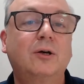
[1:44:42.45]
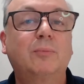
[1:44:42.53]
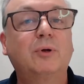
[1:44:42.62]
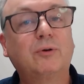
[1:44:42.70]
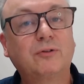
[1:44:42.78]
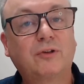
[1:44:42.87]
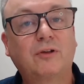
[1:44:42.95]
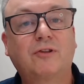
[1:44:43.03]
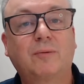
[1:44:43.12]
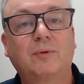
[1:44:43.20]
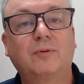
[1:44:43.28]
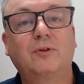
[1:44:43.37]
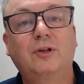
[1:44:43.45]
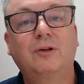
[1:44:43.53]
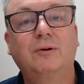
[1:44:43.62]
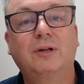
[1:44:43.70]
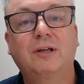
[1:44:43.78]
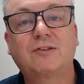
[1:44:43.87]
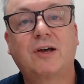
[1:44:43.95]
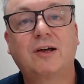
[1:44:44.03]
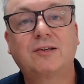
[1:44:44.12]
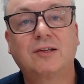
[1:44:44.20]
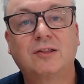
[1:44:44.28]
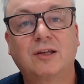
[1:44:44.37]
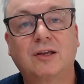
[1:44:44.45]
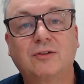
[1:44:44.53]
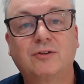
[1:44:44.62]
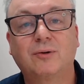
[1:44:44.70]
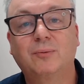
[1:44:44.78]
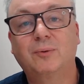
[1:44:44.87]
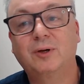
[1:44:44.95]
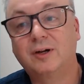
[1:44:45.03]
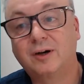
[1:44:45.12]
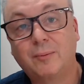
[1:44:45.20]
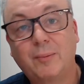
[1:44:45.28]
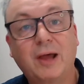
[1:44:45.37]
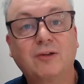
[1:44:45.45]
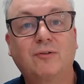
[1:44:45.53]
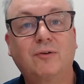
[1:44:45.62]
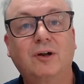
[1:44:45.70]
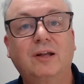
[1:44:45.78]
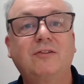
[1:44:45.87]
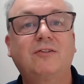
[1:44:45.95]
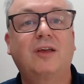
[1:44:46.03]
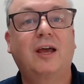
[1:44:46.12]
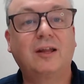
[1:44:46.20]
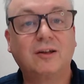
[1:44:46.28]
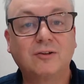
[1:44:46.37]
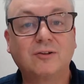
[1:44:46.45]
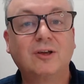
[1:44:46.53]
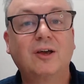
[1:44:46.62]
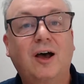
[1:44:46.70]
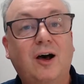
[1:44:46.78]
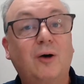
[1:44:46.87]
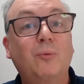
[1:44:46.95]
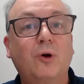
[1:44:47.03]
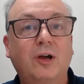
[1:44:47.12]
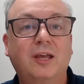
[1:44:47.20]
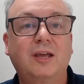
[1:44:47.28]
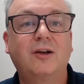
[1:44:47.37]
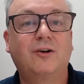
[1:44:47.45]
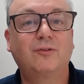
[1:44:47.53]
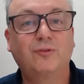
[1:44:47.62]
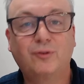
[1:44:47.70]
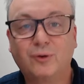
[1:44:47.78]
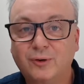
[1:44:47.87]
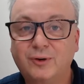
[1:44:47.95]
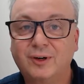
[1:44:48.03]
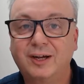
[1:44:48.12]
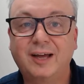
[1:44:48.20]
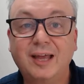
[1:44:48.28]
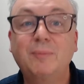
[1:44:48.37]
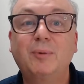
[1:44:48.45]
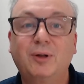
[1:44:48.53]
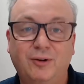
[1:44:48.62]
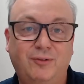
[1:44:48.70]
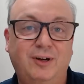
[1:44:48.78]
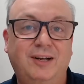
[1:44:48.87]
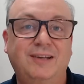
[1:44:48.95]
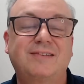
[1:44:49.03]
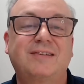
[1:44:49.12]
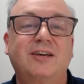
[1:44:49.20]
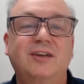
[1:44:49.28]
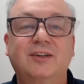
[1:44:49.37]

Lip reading: But also some of the new and exciting things that we're about to release and are working on for imminent release.